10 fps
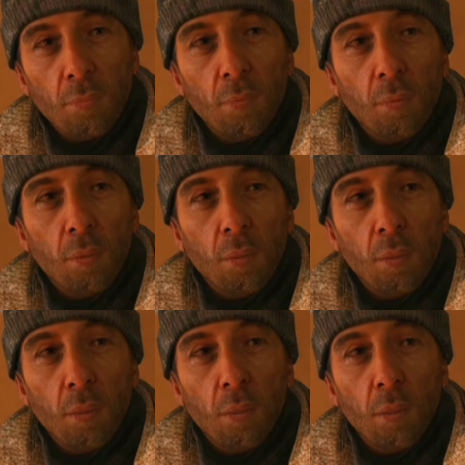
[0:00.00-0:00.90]

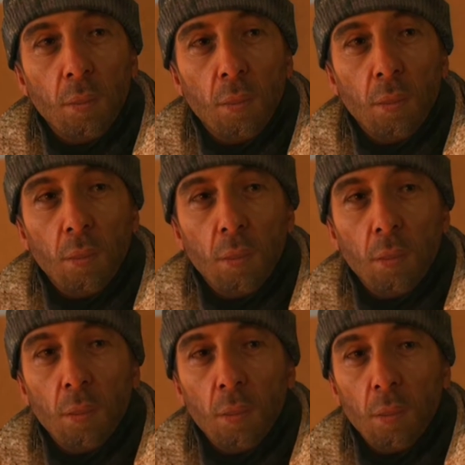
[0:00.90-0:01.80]

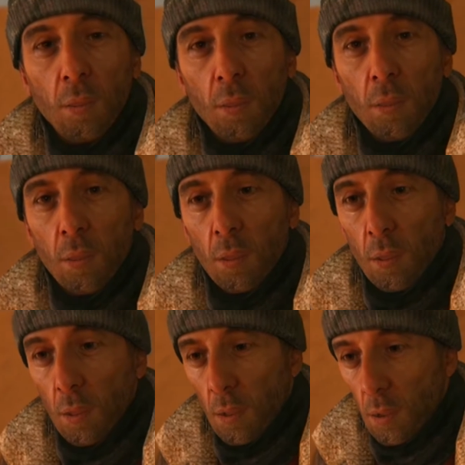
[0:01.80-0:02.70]

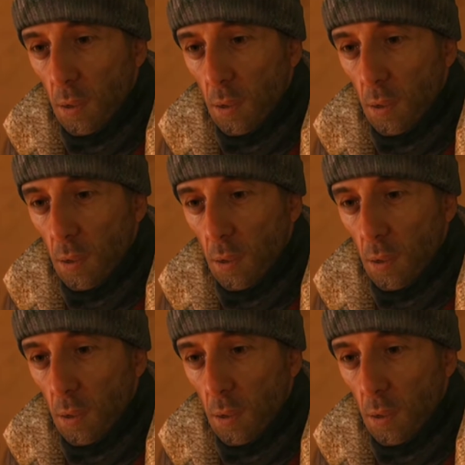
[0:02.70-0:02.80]
Nobody speaks.